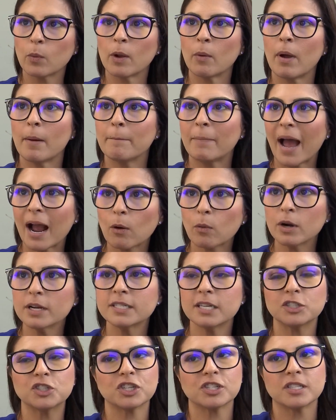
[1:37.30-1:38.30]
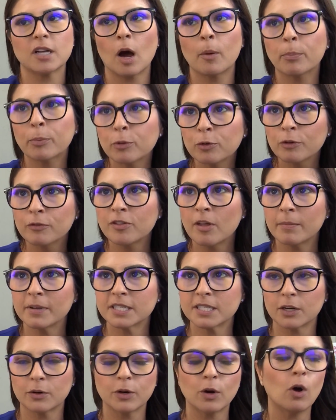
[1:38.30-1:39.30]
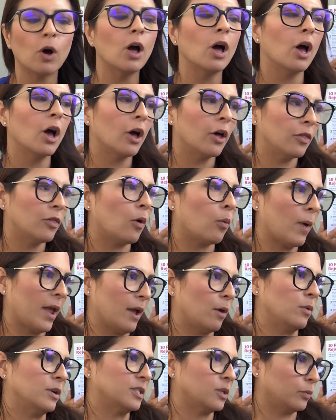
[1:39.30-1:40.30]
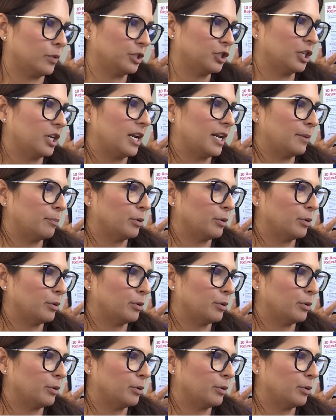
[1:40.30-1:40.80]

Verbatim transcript: we went backwards and just approved the material the way it was originally